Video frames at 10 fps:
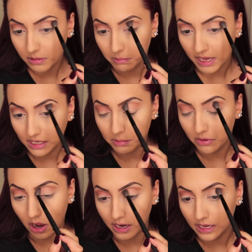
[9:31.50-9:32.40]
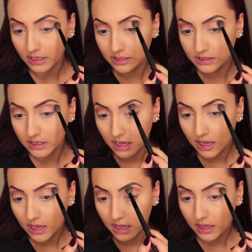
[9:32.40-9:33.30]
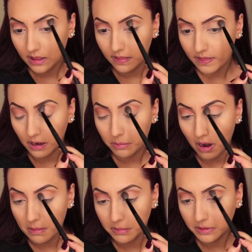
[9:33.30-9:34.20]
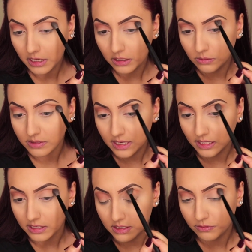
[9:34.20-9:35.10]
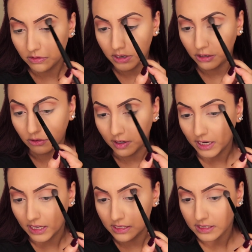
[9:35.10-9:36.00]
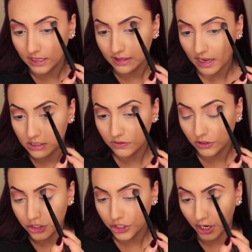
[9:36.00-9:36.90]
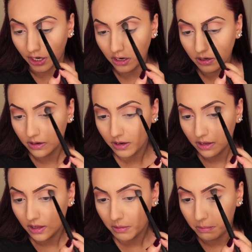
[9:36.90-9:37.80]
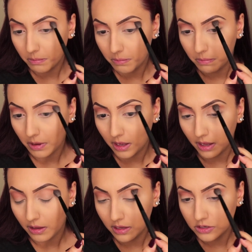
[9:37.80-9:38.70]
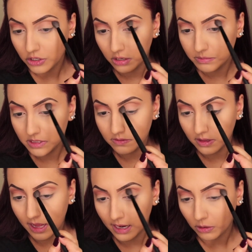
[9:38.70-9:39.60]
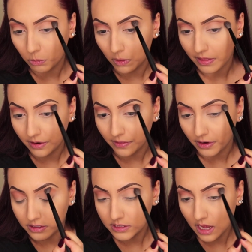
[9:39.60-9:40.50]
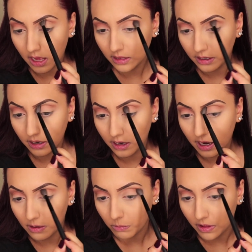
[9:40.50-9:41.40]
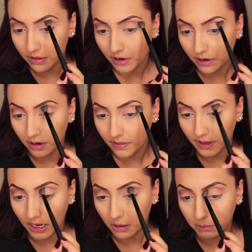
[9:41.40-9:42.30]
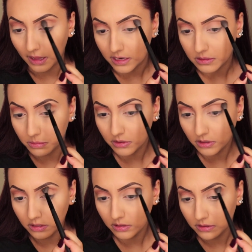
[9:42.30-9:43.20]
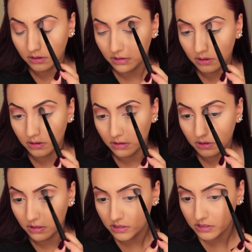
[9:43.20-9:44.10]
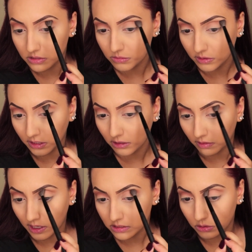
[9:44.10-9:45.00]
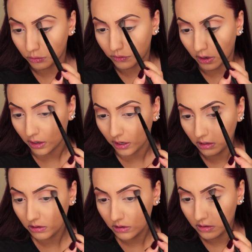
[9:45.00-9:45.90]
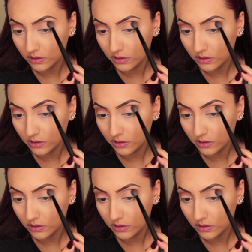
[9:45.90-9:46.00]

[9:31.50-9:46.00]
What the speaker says: makeup products, they're probably using different ingredients, like that's for sure. But in terms of like whether there's color and whether they are blendable, this is really great so far.